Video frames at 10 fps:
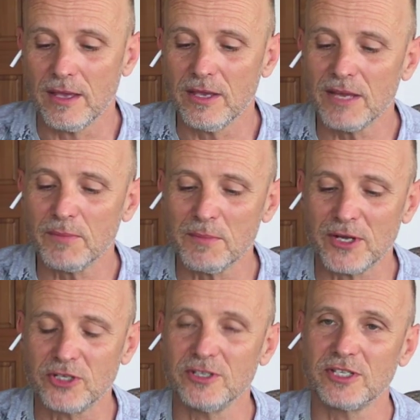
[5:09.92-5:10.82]
You can pretty
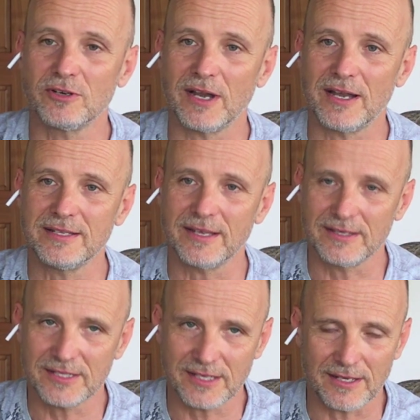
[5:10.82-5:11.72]
much use it on
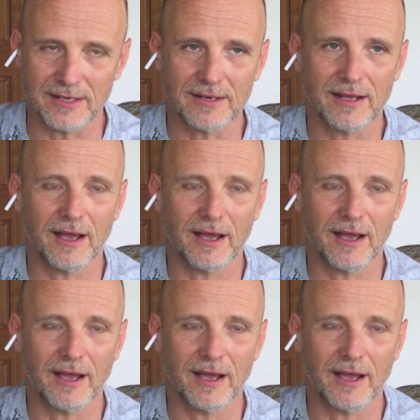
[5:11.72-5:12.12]
anything skin.